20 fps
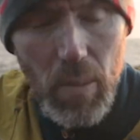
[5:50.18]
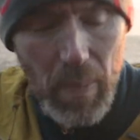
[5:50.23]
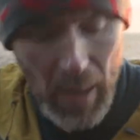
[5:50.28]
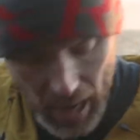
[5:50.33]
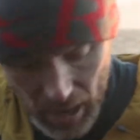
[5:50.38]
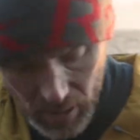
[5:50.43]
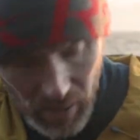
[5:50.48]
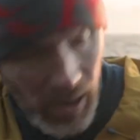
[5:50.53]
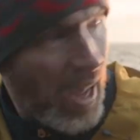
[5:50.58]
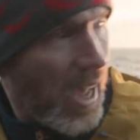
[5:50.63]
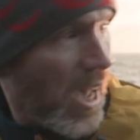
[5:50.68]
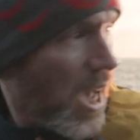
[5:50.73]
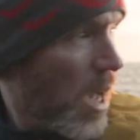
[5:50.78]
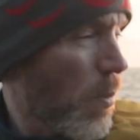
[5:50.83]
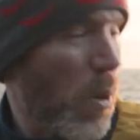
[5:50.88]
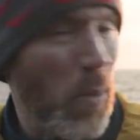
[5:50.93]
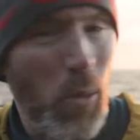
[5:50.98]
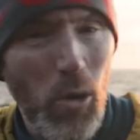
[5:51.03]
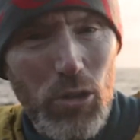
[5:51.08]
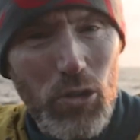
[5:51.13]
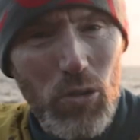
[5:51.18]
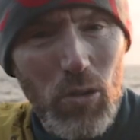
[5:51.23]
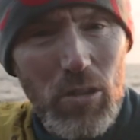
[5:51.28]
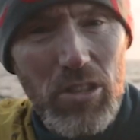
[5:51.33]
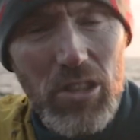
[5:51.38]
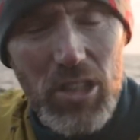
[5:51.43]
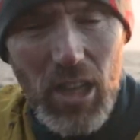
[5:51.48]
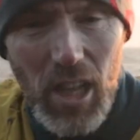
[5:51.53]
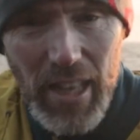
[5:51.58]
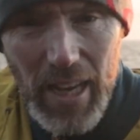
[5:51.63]
about. I won't know
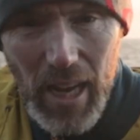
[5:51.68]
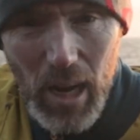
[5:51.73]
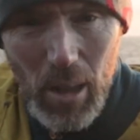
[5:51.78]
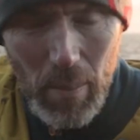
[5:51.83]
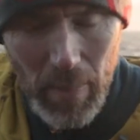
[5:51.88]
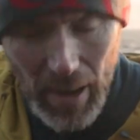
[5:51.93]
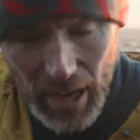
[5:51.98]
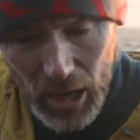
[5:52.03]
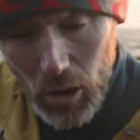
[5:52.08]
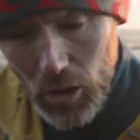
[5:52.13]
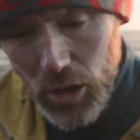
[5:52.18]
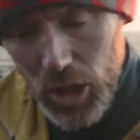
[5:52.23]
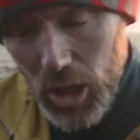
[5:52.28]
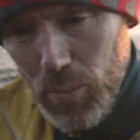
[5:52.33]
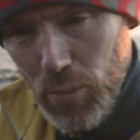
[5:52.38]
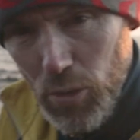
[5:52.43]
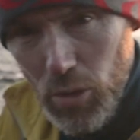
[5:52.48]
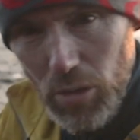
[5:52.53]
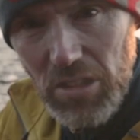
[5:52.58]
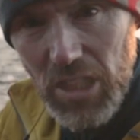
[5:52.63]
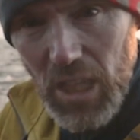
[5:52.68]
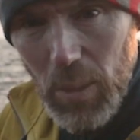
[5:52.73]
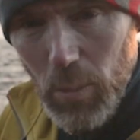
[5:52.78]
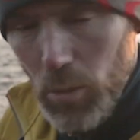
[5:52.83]
until I get them back on the computer and see